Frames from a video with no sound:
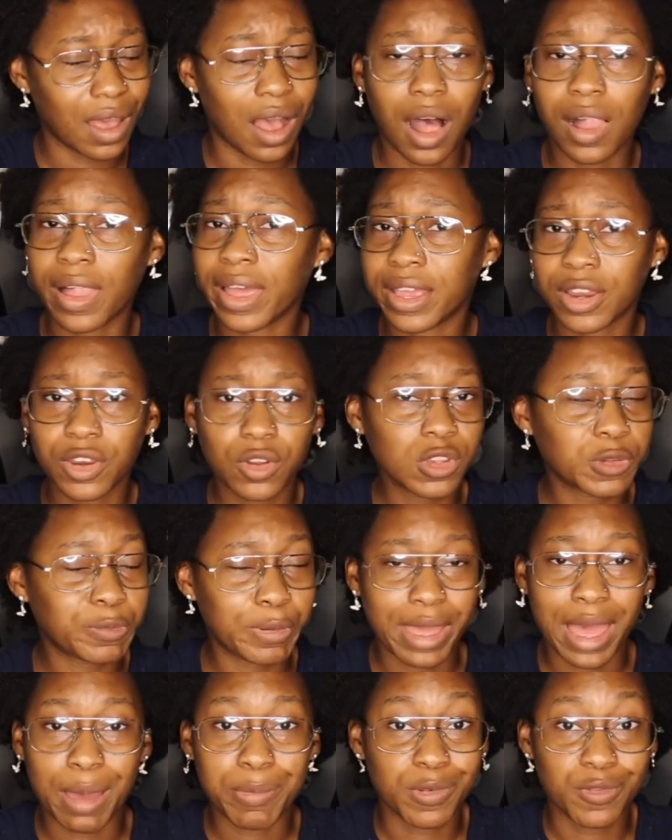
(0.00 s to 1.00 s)
all I can do is
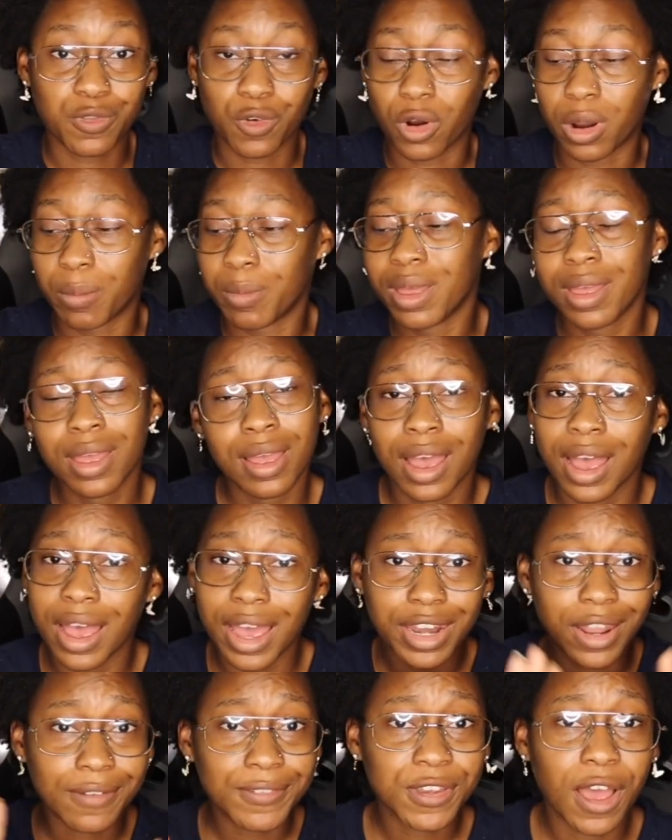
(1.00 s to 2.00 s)
be happy for him.
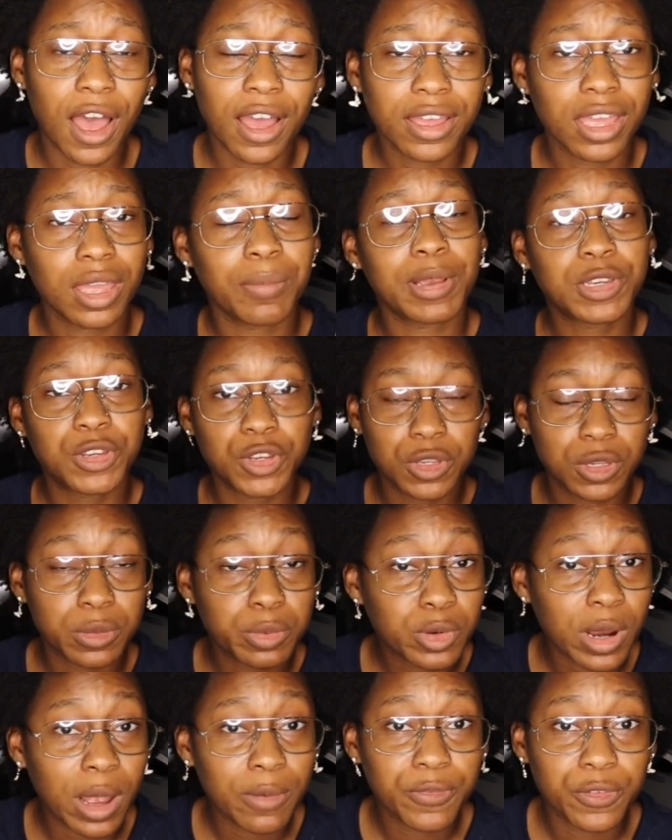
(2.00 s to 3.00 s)
Enough talking, make sure you
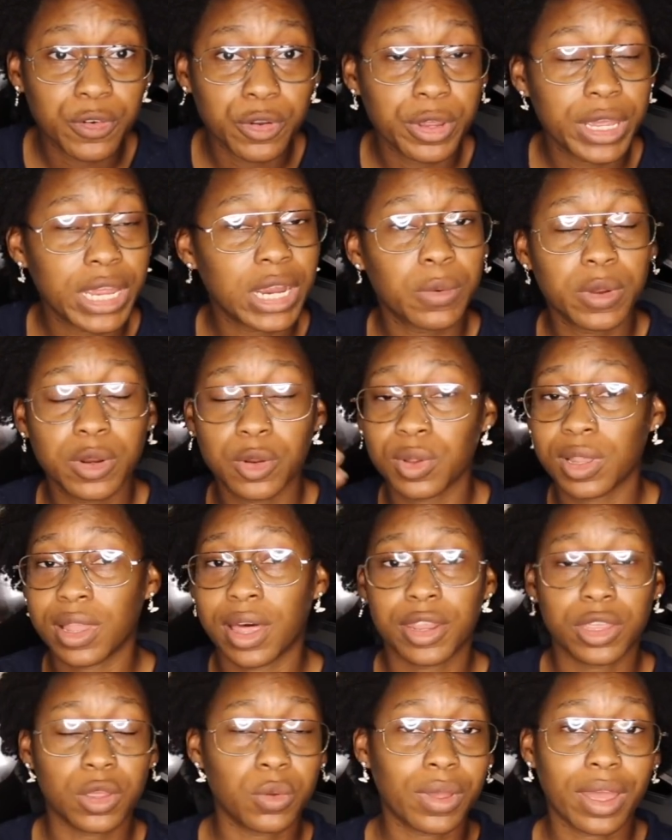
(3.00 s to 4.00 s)
subscribe if you're new here. We do a
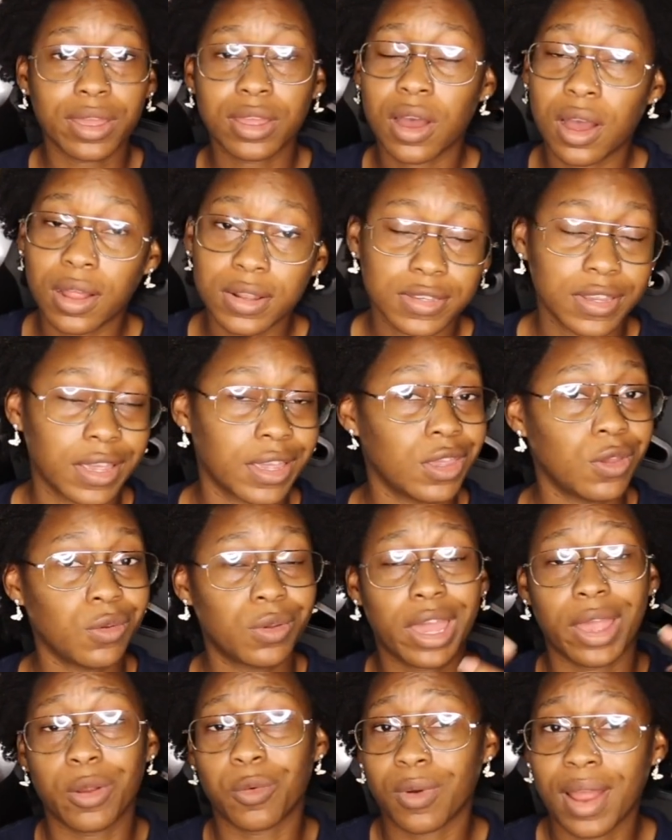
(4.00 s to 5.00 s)
lot of U K content, U
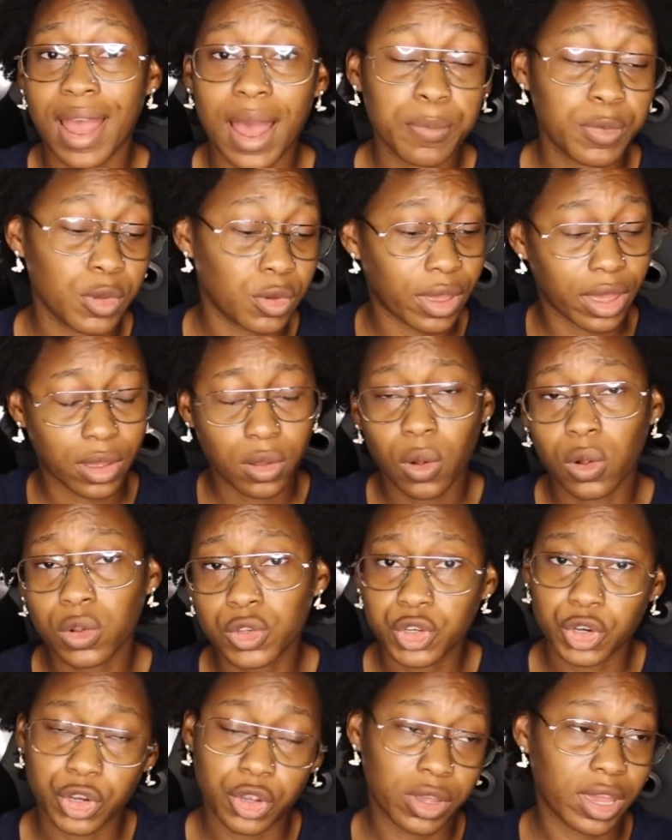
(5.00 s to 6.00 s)
K rap, U K
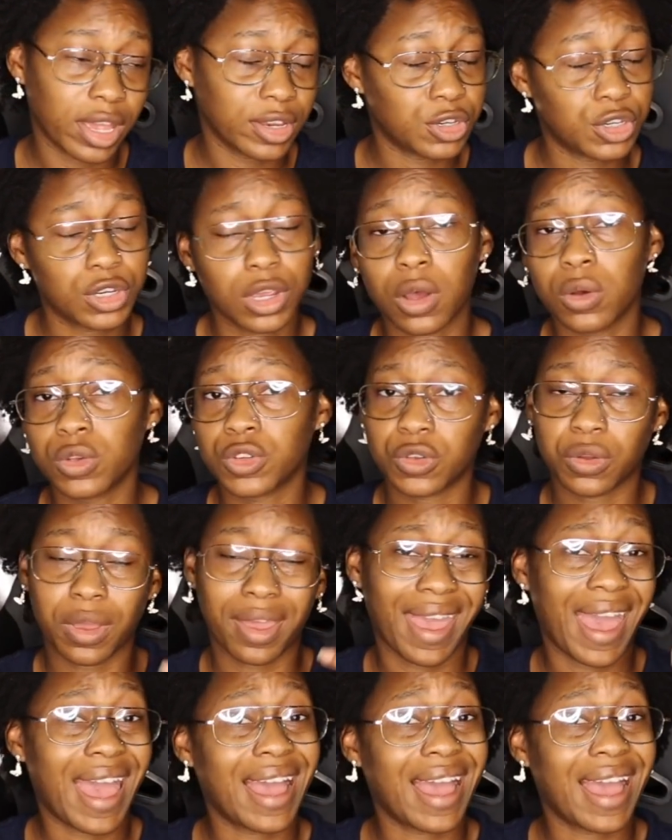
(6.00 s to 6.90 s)
culture, U K shows, U K